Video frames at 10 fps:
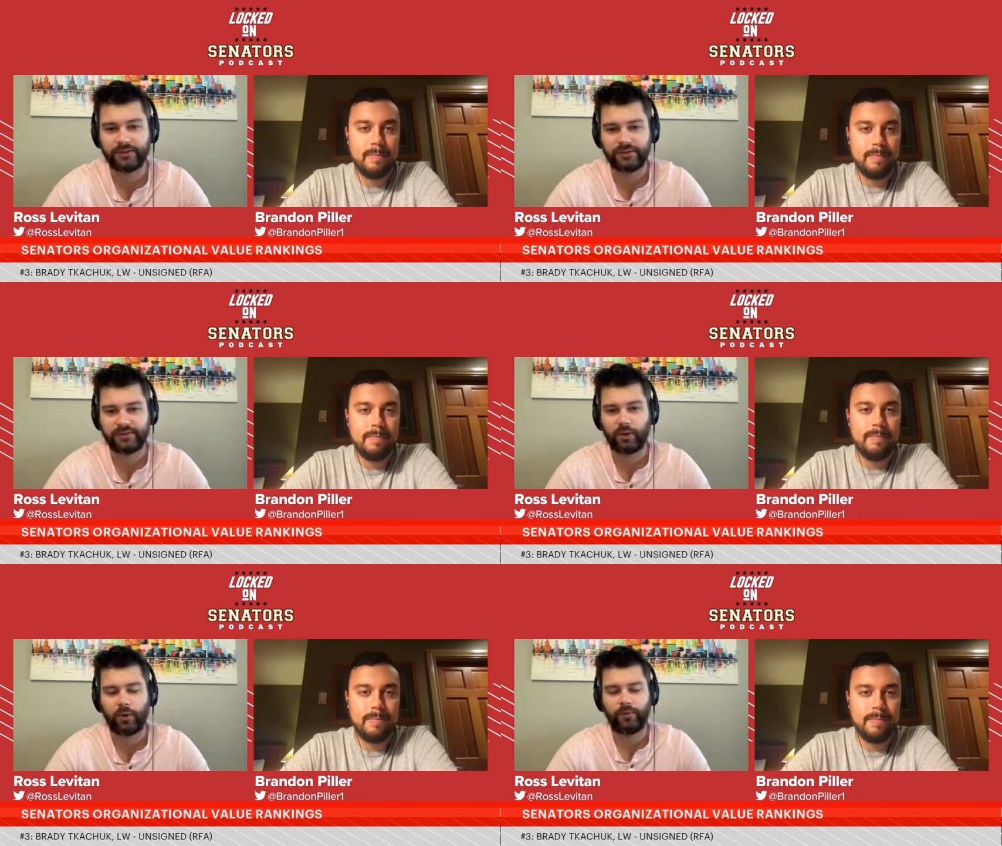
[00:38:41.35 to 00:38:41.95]

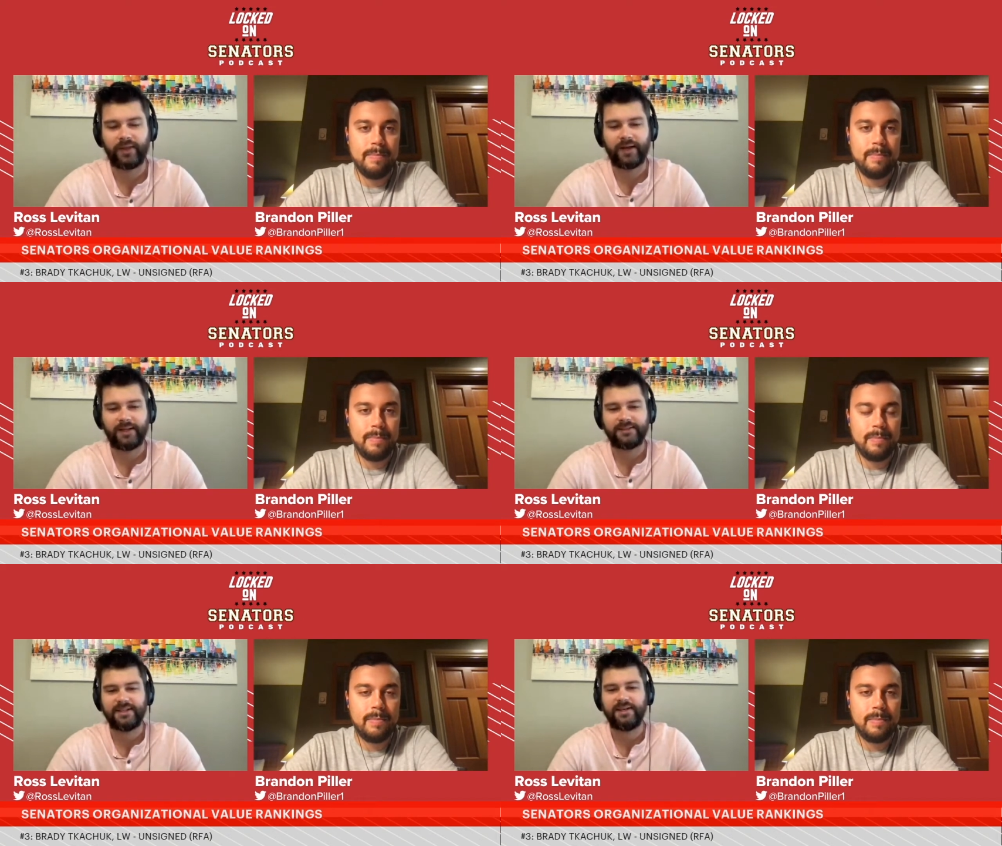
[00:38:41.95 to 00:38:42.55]
Speaker 1: so that
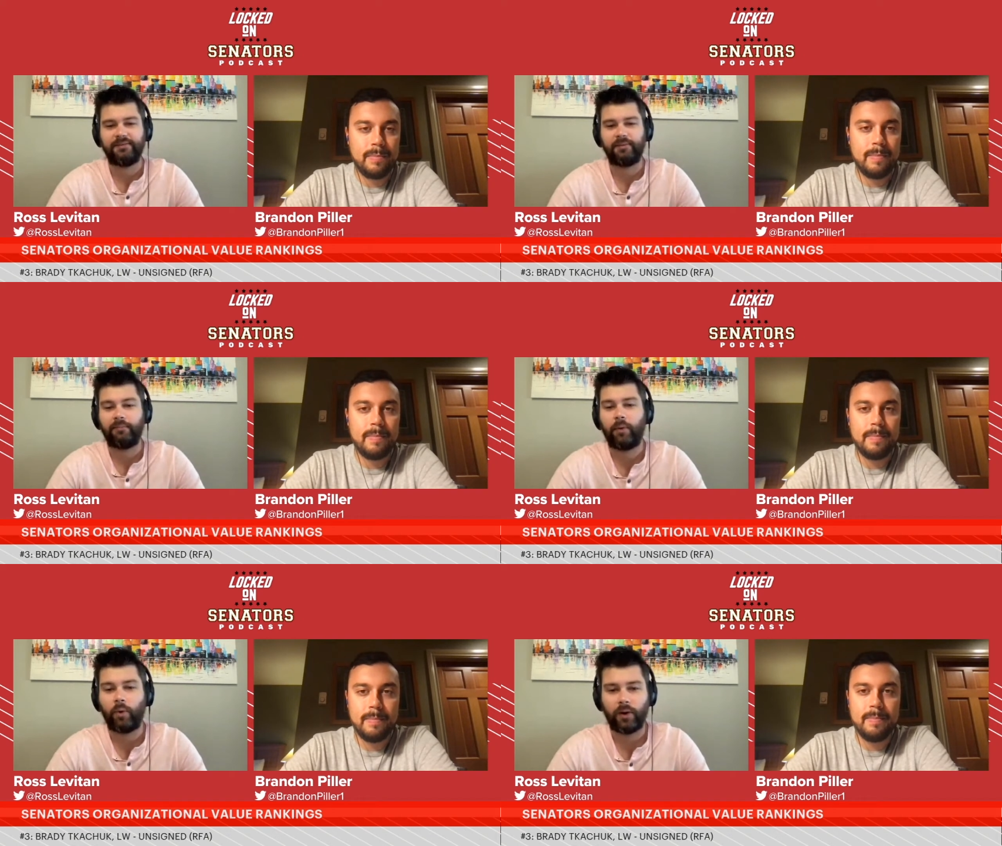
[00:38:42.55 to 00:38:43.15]
it's even
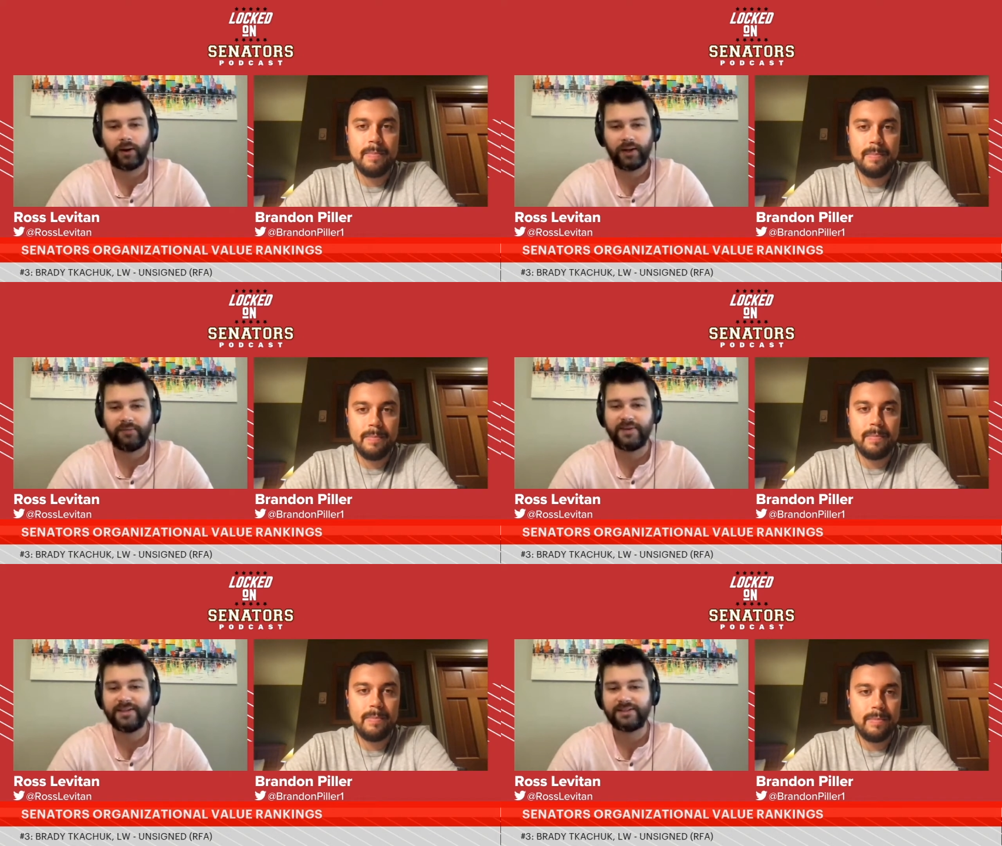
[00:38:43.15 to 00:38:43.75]
more.
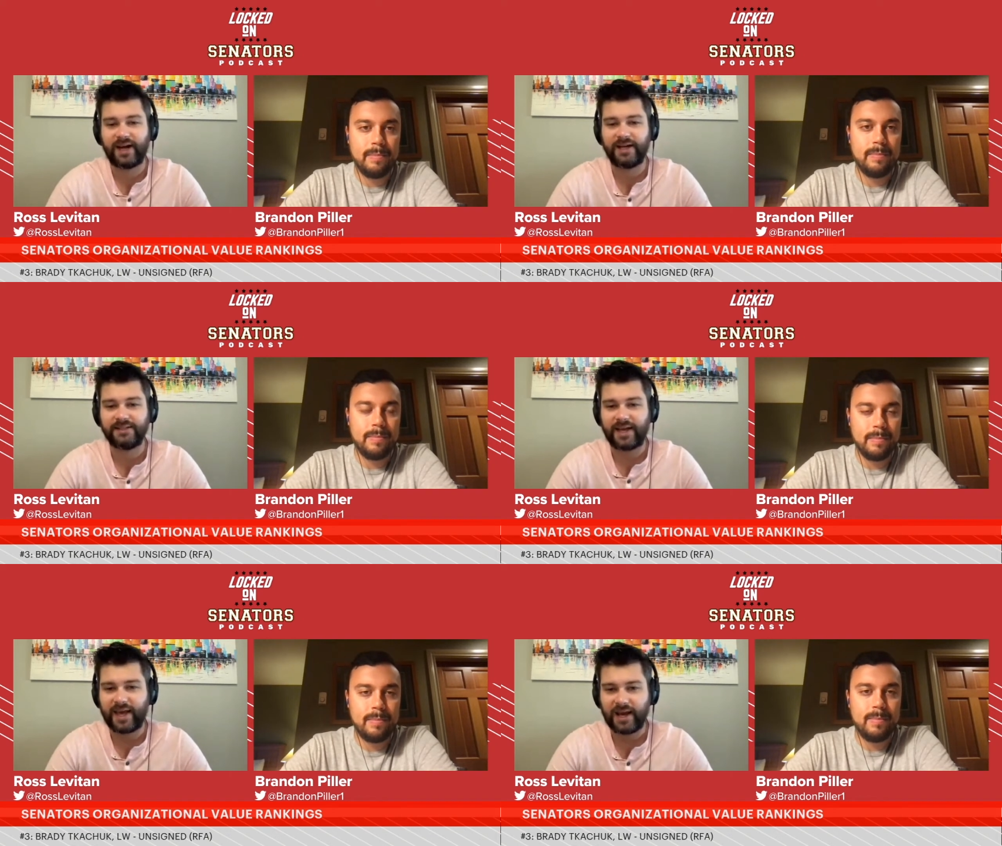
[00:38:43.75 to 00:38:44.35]
If he
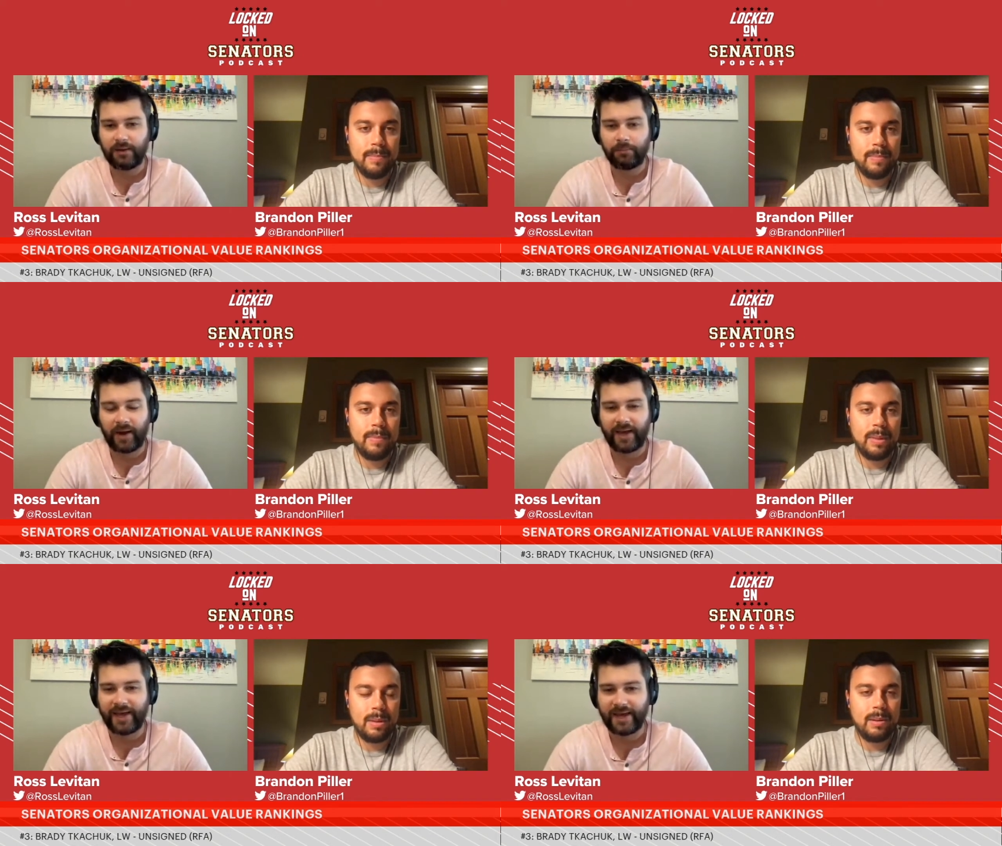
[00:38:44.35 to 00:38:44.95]
signs
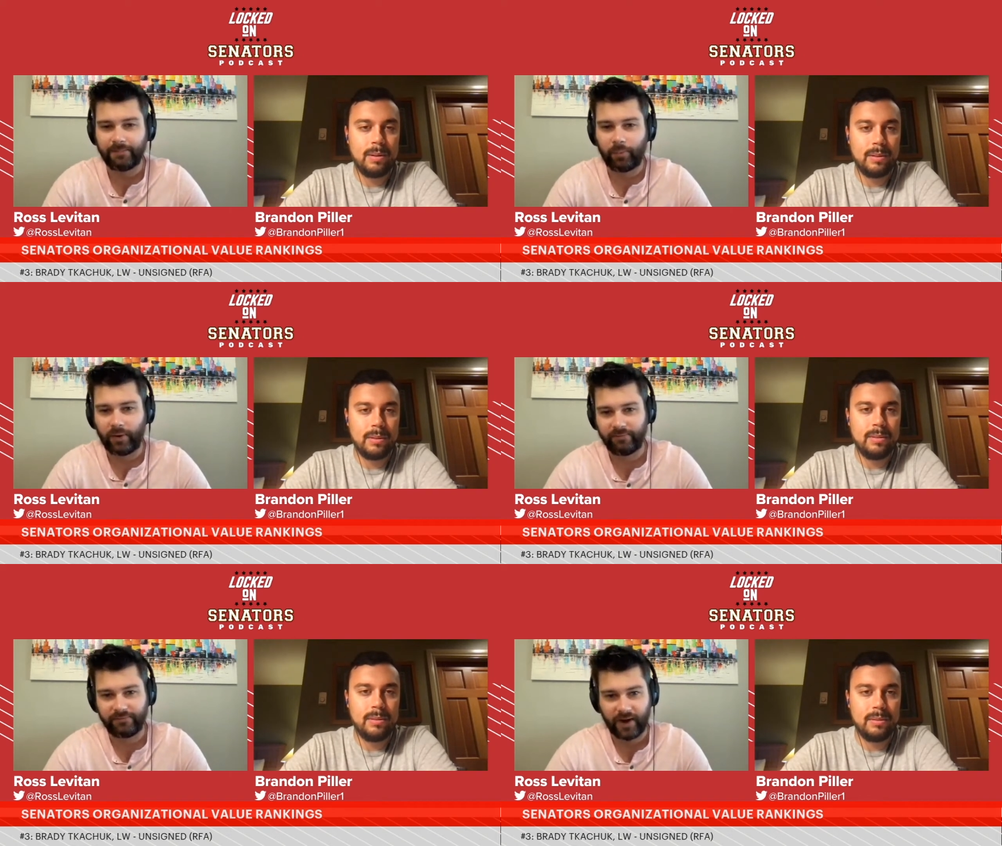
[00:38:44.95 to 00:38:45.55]

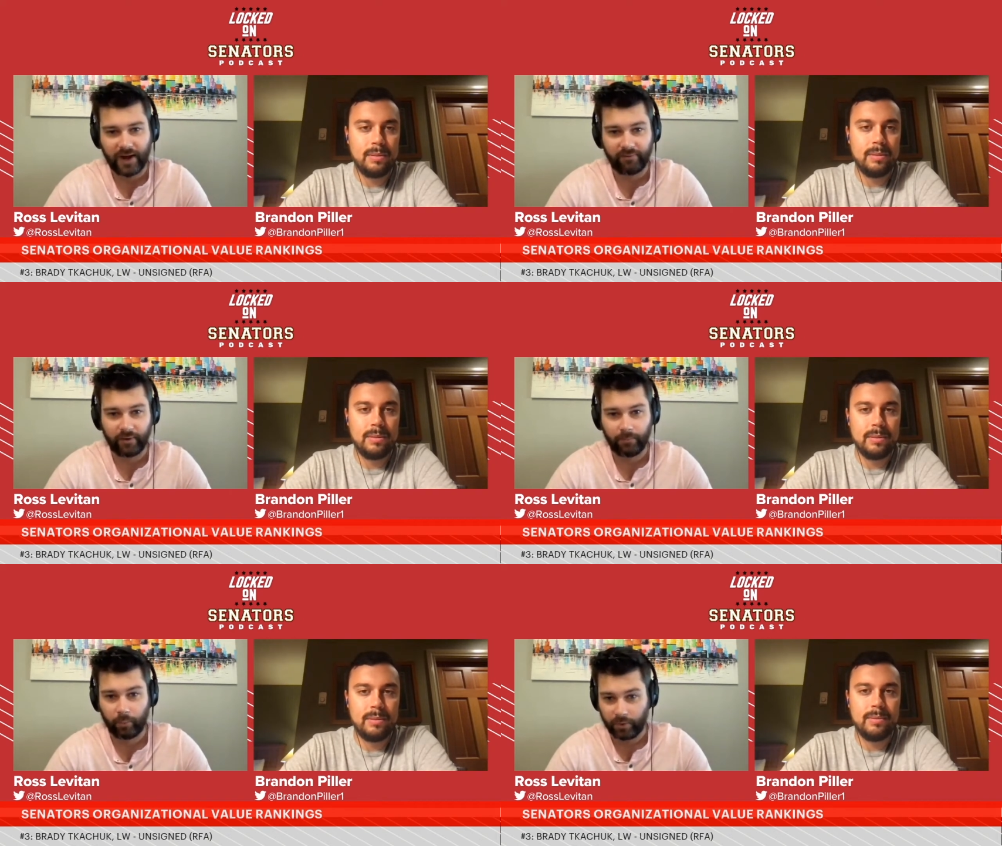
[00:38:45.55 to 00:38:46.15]
8x8.5,
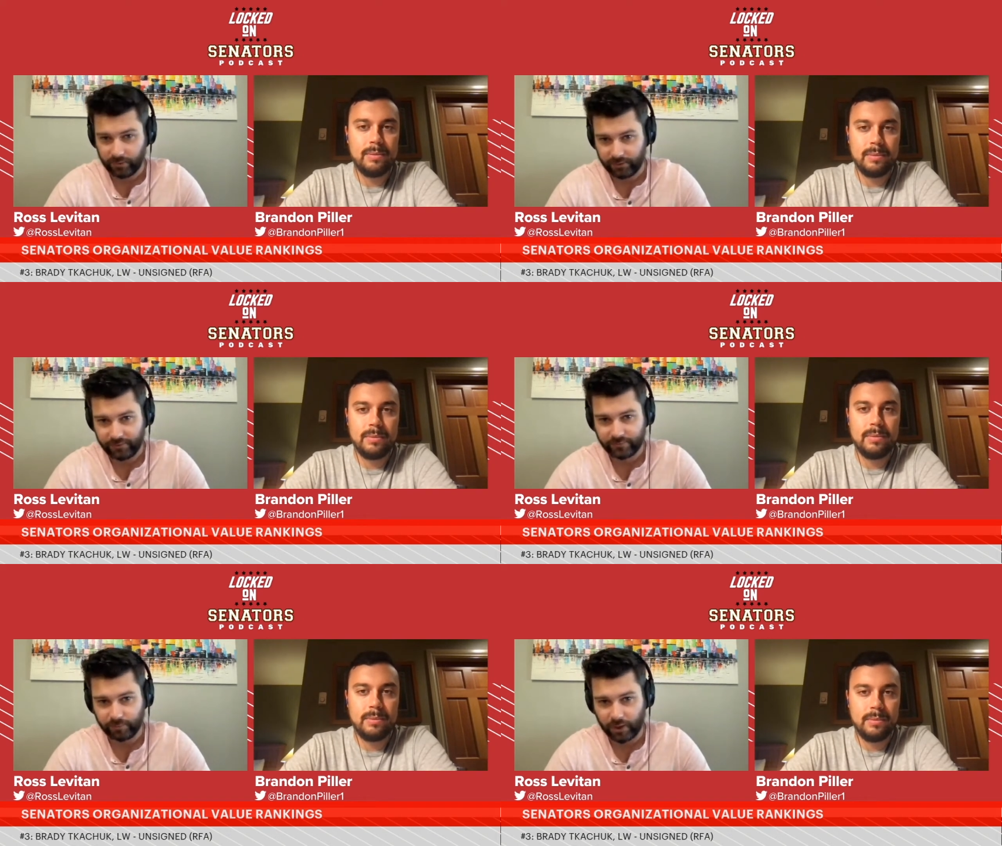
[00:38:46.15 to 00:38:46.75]
our boy
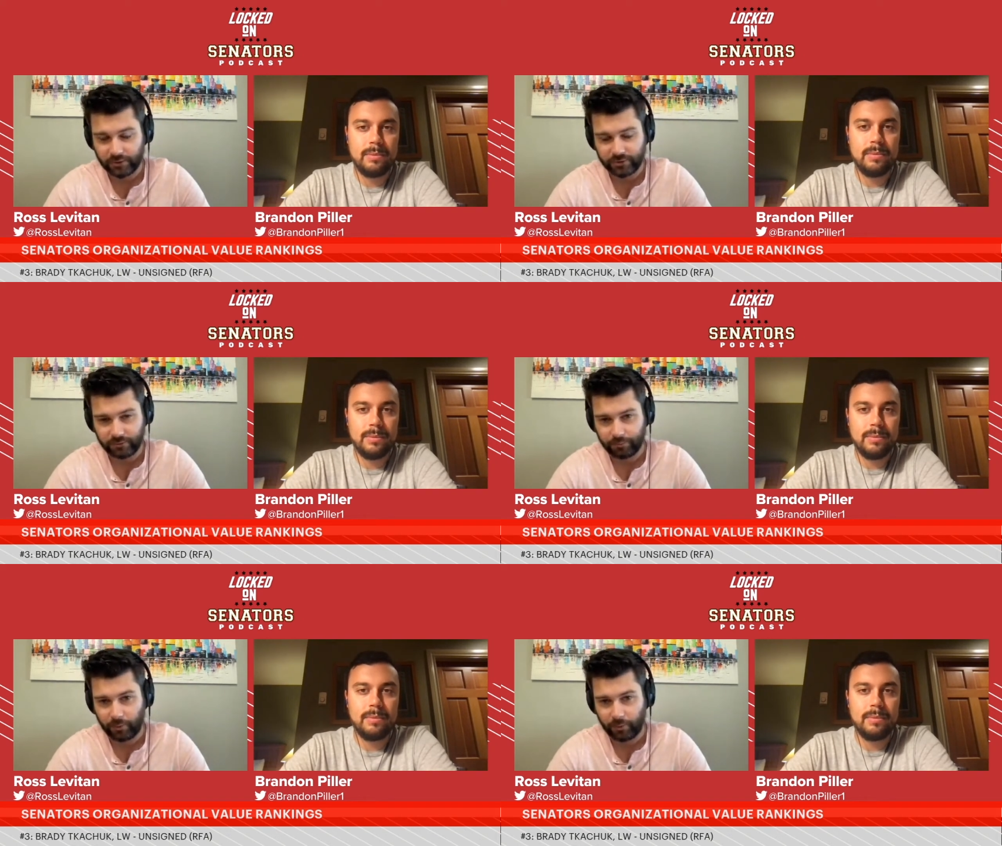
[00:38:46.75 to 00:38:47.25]
Laleem's Martian